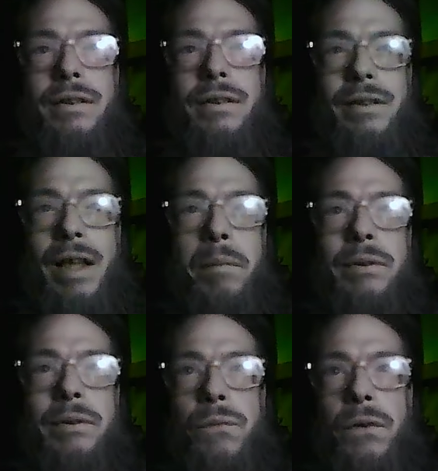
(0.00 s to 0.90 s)
Disable
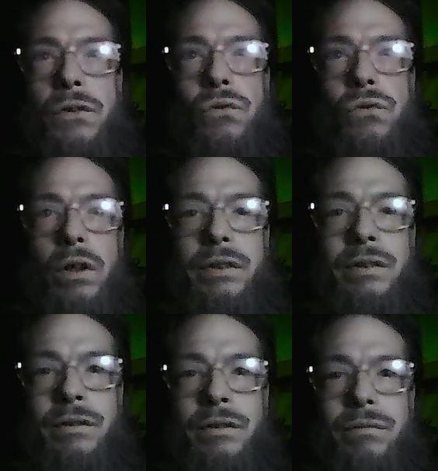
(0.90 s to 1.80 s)
the first one,
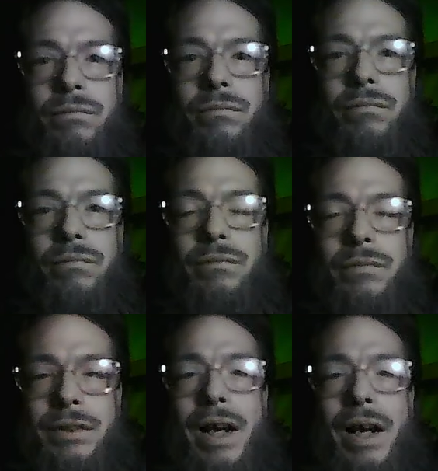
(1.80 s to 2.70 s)

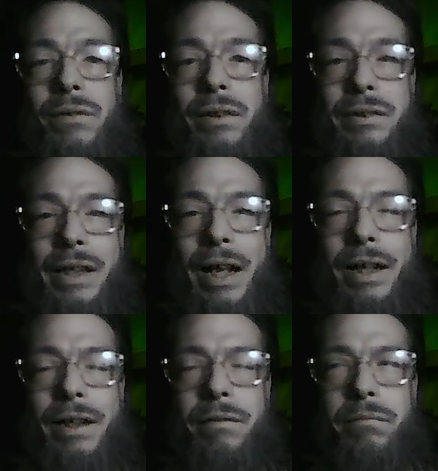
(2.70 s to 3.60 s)
you have to do that.